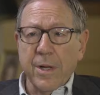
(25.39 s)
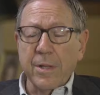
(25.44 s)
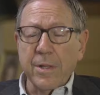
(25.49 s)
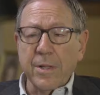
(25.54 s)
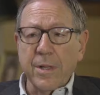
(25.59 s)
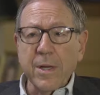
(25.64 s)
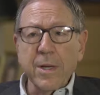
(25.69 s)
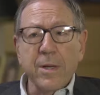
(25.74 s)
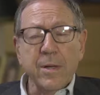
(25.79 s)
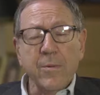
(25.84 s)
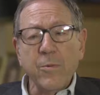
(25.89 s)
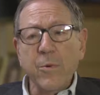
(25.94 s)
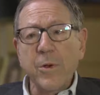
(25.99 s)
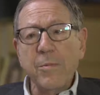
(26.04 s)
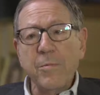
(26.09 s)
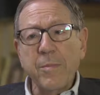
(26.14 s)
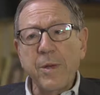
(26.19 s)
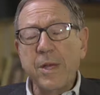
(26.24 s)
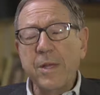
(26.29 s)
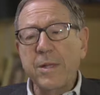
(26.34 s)
Indeed,
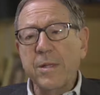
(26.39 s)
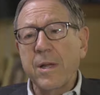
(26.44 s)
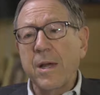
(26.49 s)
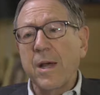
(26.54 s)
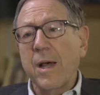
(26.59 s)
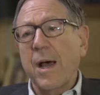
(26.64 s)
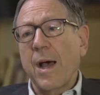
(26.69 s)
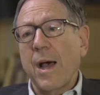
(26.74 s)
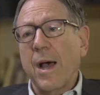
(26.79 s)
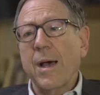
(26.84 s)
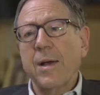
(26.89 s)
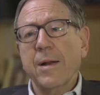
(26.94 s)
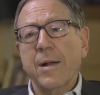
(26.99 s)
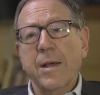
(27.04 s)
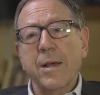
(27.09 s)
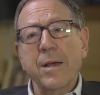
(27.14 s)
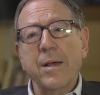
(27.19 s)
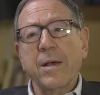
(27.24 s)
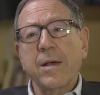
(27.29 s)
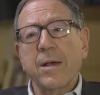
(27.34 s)
we meet
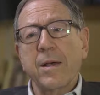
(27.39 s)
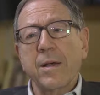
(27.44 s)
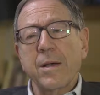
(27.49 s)
at a